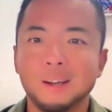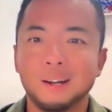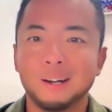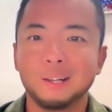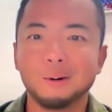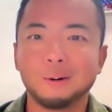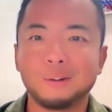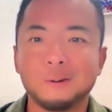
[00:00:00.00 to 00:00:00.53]

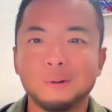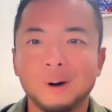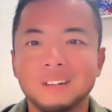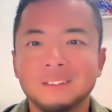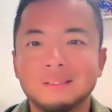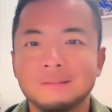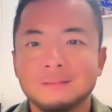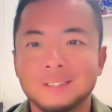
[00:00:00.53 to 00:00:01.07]
Hello,
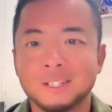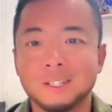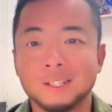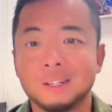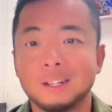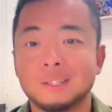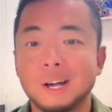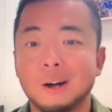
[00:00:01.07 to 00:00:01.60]
everyone. This
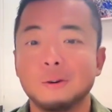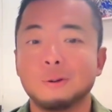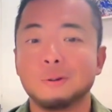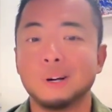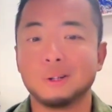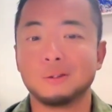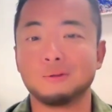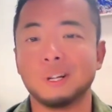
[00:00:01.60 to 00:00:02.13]
is Letao,
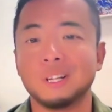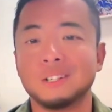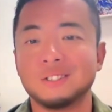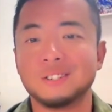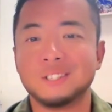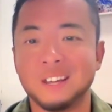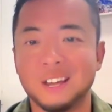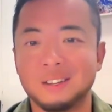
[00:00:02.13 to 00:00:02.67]
your
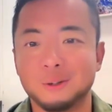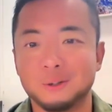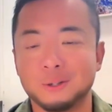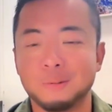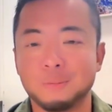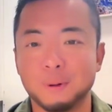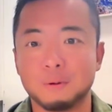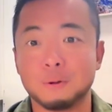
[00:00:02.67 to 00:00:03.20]
astrologist and your
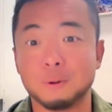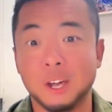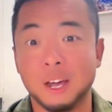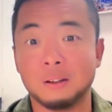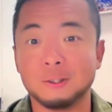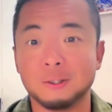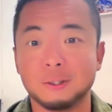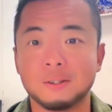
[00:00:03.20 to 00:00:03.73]
spiritual
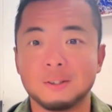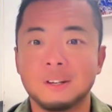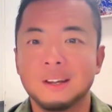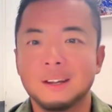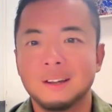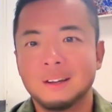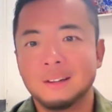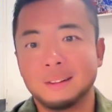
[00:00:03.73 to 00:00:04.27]
counselor.
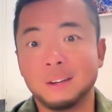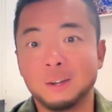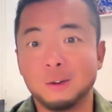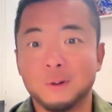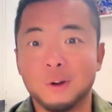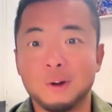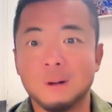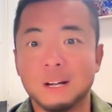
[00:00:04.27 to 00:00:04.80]
Thank
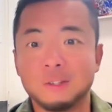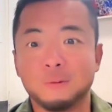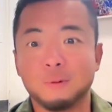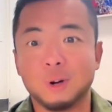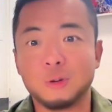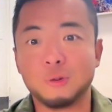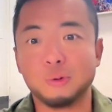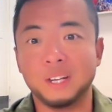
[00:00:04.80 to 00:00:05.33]
you very much
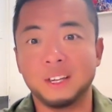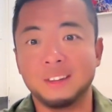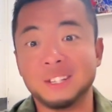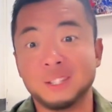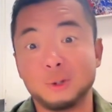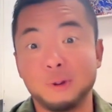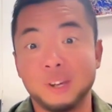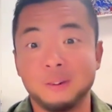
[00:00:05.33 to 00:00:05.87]
for joining
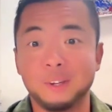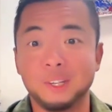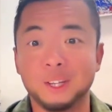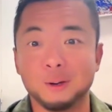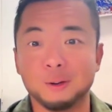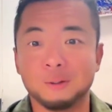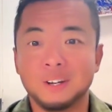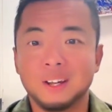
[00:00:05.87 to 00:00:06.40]
this quick
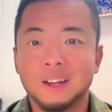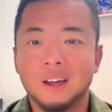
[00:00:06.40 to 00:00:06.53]
video.